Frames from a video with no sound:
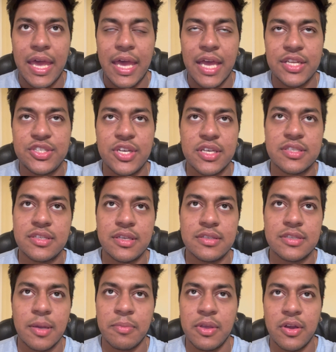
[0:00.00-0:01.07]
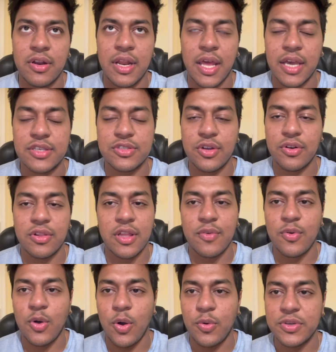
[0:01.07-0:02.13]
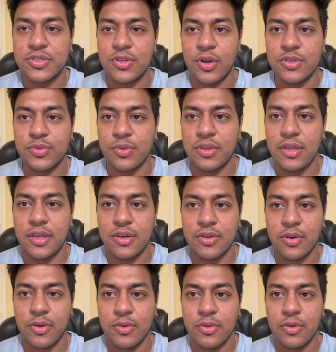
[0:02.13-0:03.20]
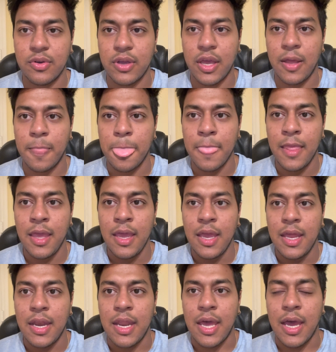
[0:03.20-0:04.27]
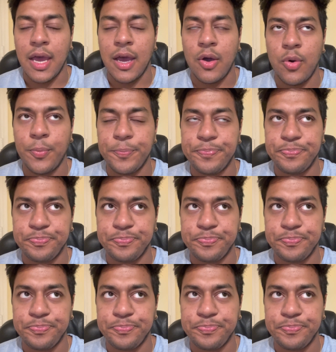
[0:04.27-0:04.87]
adjusting something on an external level always starts with the internal. Okay. Now,